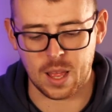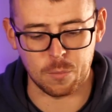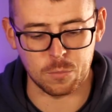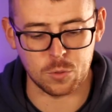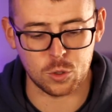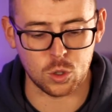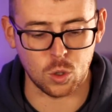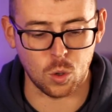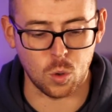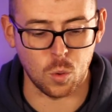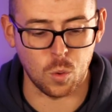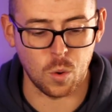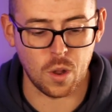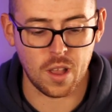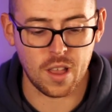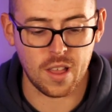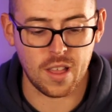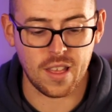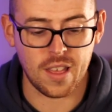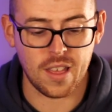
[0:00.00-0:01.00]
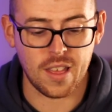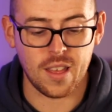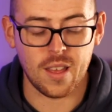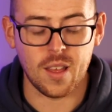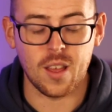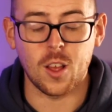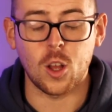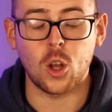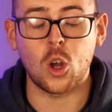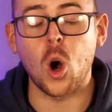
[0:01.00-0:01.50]
So
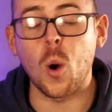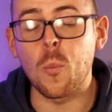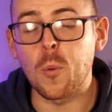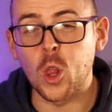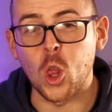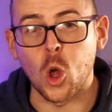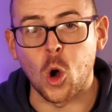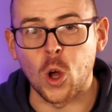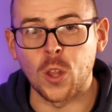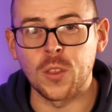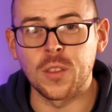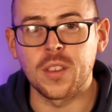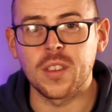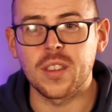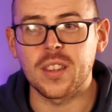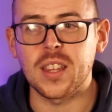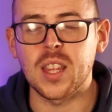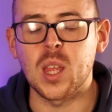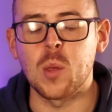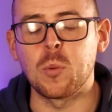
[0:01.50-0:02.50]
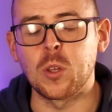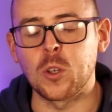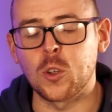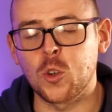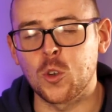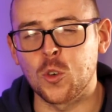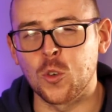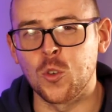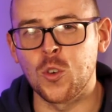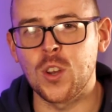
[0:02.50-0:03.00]
come along, it'd be
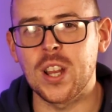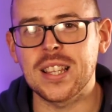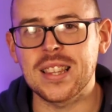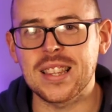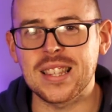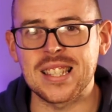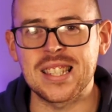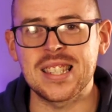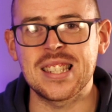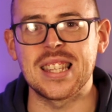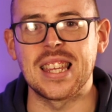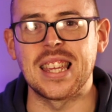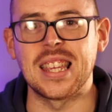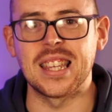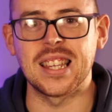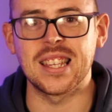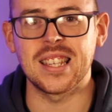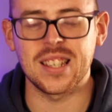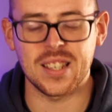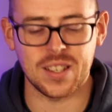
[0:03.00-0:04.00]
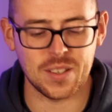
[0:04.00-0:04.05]
great to see you.